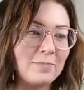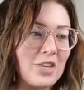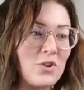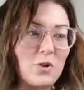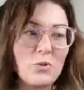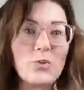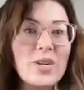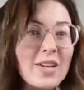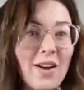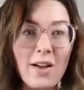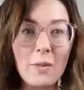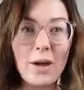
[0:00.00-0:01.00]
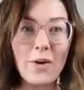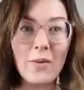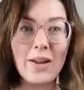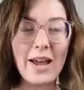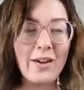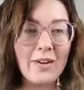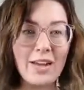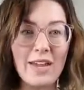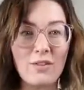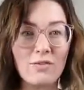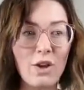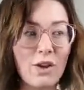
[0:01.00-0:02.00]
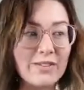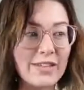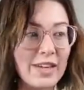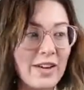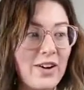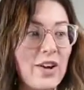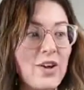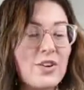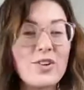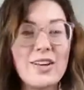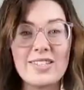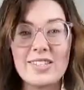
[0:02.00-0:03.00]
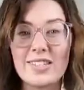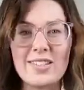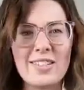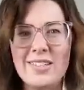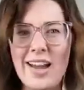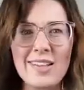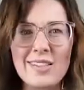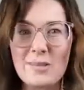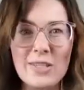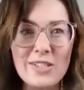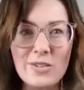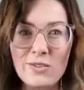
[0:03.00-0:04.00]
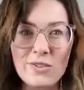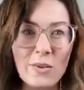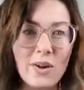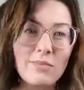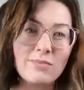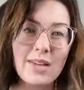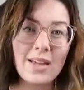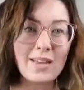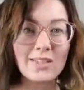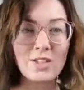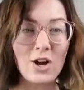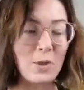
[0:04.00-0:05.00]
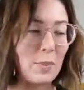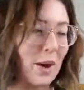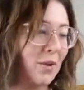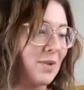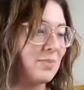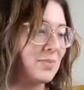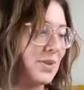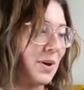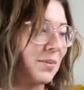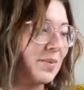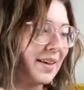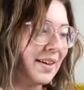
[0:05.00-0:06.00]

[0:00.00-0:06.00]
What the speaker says: You can read all about how to get involved there. You guys can just ask me too if you want. I like to talk about it. So